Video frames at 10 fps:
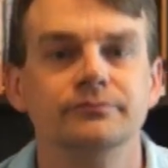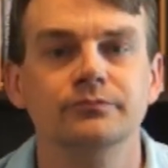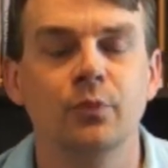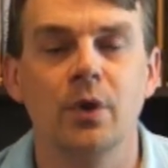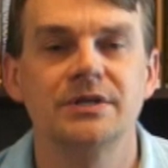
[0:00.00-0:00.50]

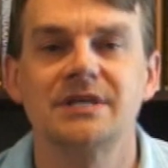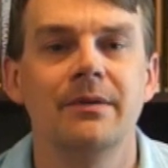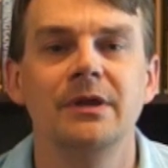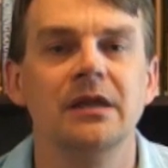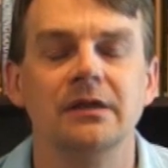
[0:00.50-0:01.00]
What does
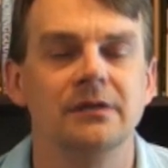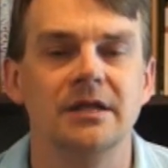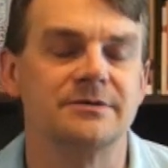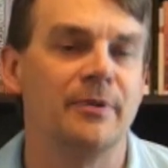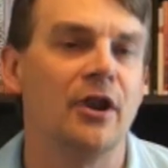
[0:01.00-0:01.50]
that mean?
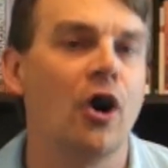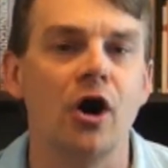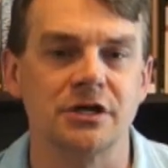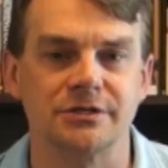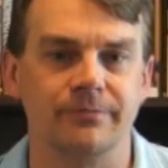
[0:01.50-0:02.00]
It's been
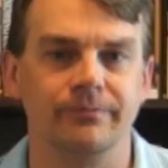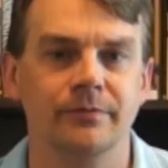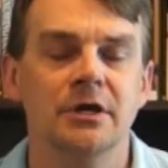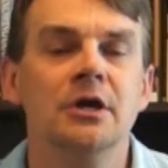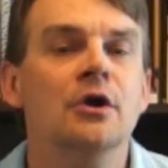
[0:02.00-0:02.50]
awesome.
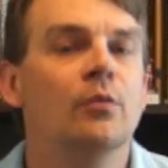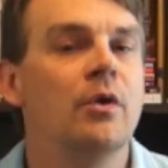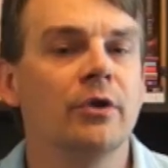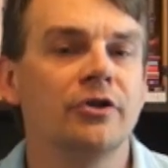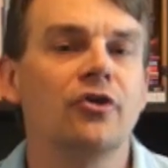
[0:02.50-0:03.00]

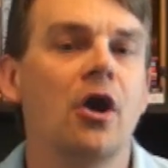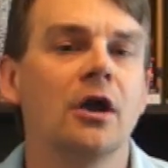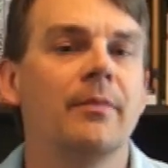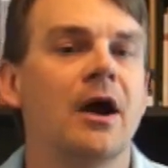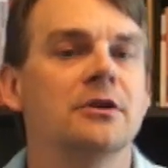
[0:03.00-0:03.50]
We want to talk
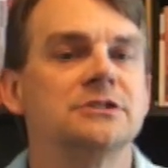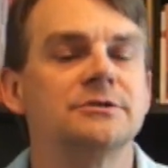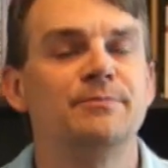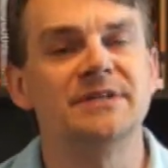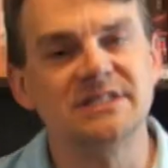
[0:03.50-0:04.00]
about
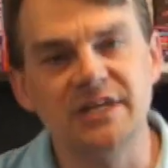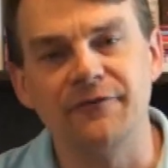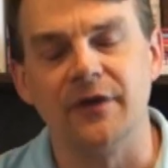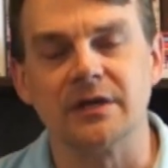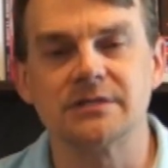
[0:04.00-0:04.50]

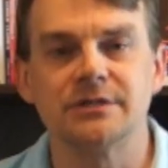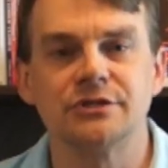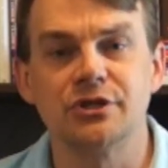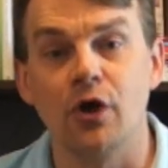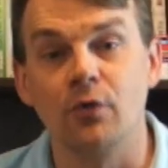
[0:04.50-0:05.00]
specifics.
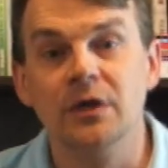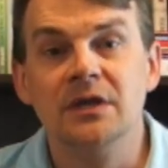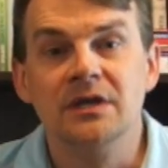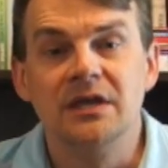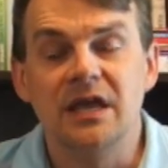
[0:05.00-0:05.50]
So
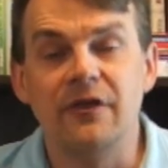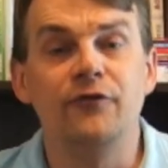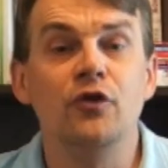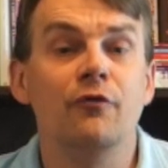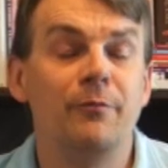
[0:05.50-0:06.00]

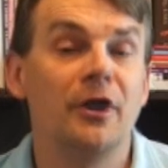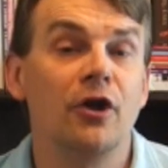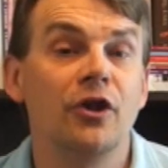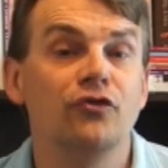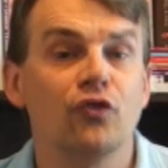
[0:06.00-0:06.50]
if you have been
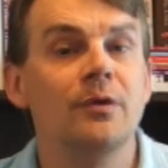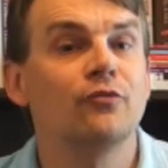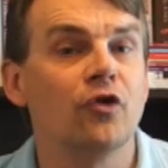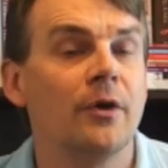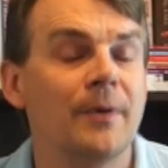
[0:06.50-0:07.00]
on a dream
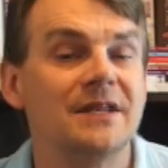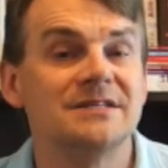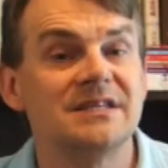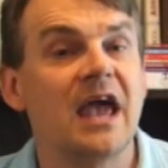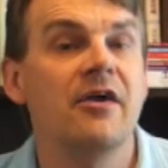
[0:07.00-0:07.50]
trip and
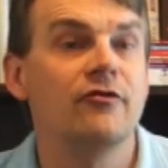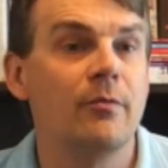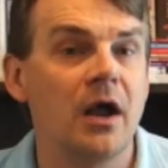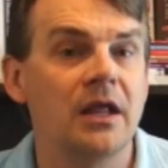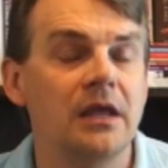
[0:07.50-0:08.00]
saved
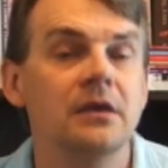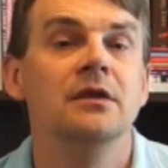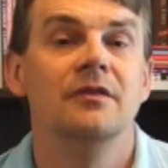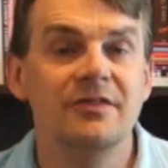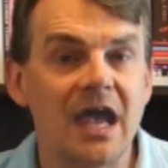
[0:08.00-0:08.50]
money,
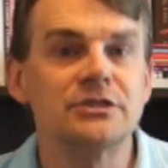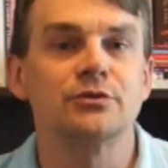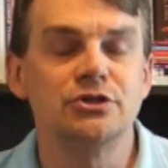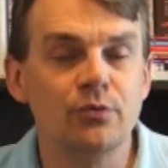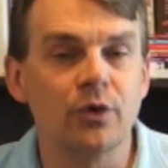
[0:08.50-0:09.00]
that's
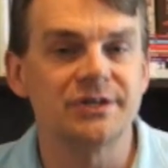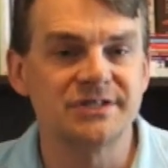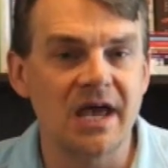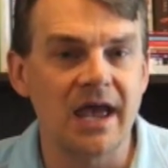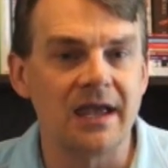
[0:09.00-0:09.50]
what you want to
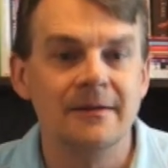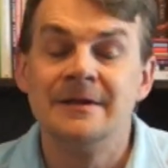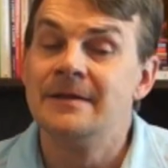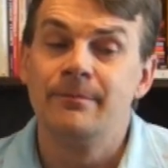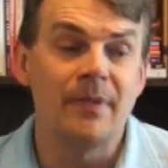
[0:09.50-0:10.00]
say.
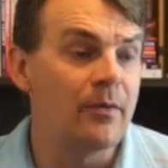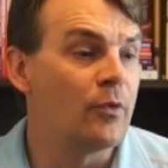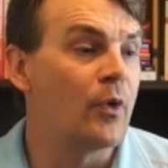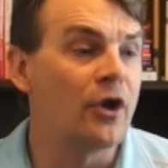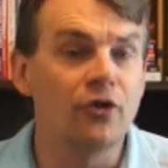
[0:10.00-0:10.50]
Man, we
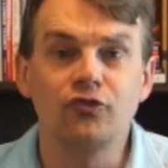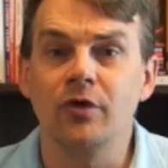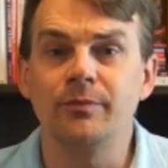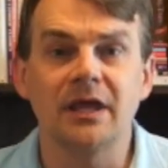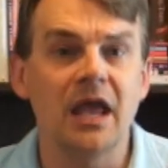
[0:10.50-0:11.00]
went on a
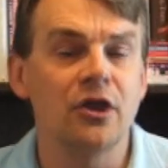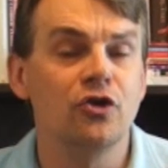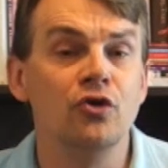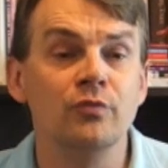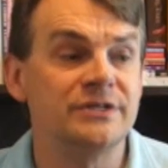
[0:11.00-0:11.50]
trip to
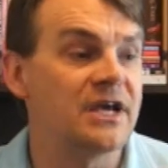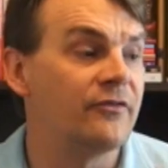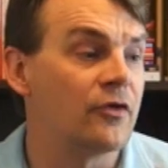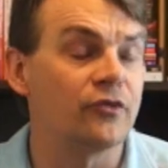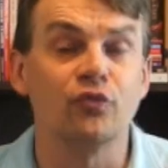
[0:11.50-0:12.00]
Cancun. We
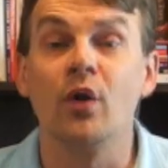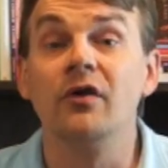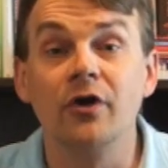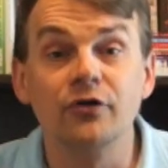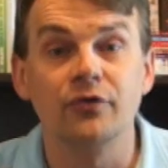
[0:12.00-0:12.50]
saved over
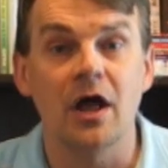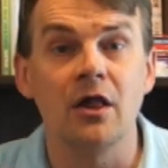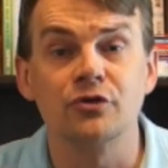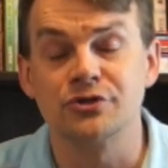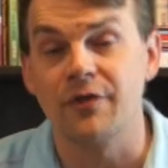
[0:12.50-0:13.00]

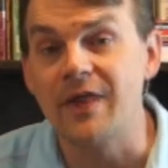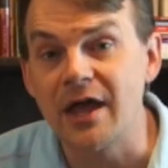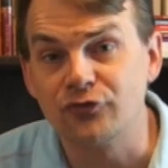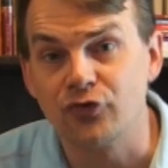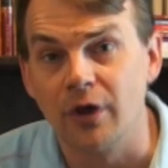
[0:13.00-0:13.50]
$1,200 on
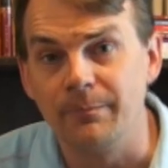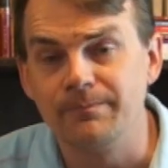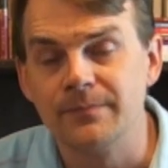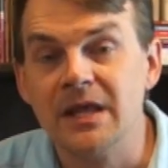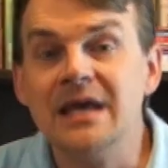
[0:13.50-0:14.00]
that
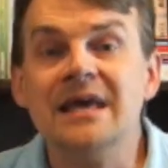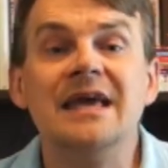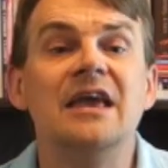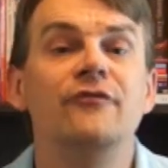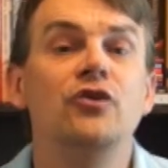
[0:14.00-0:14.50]
trip.
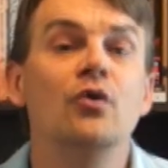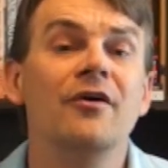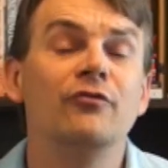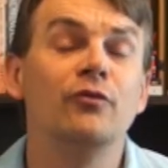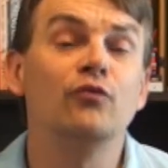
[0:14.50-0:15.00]
If you
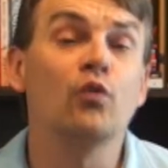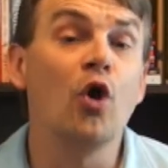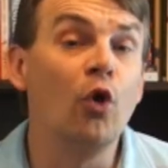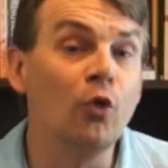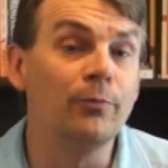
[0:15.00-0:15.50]
have
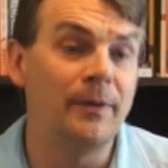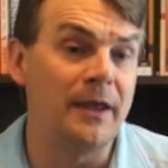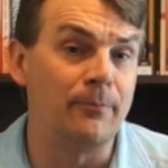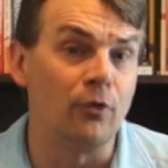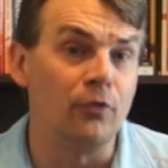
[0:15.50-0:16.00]
enrolled
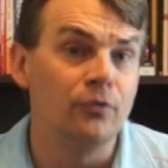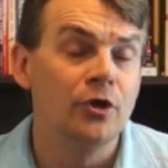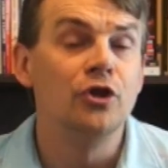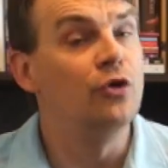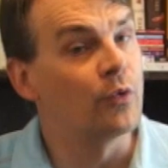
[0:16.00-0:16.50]
people,
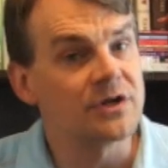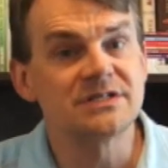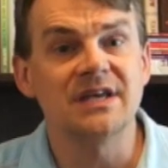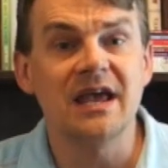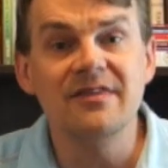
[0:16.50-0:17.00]
you want to
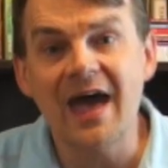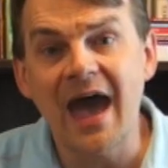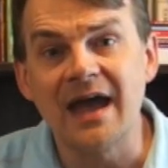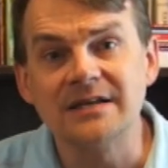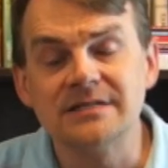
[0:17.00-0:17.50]
say
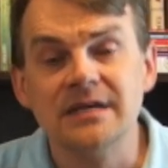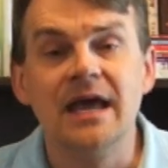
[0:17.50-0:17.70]
that.